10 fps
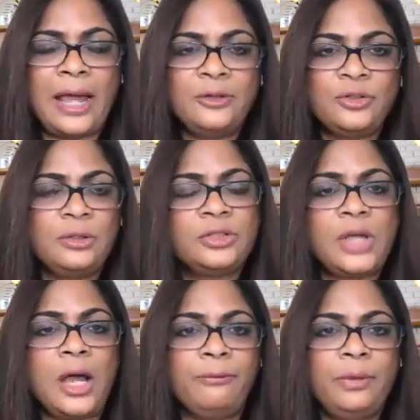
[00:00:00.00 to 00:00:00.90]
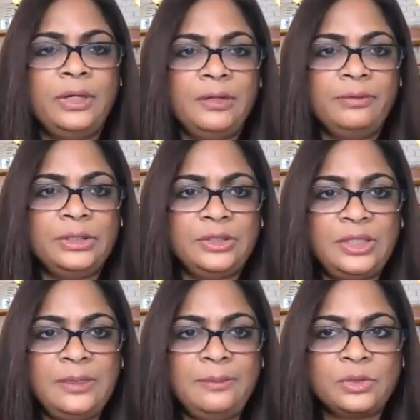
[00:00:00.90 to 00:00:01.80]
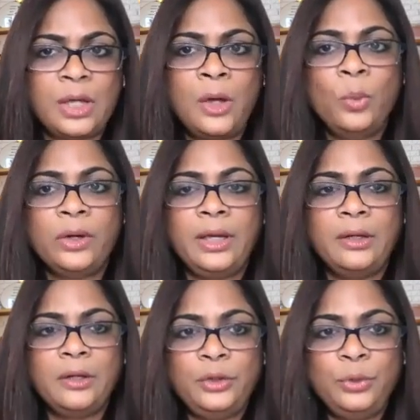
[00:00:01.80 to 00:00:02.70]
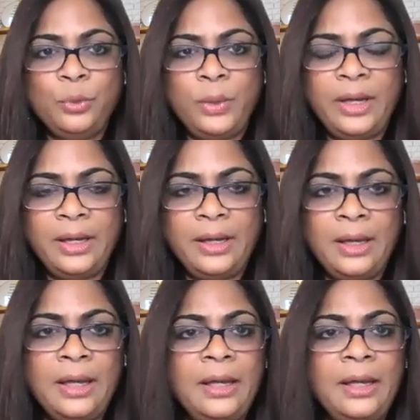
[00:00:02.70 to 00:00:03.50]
agile software delivery teams working in a new way.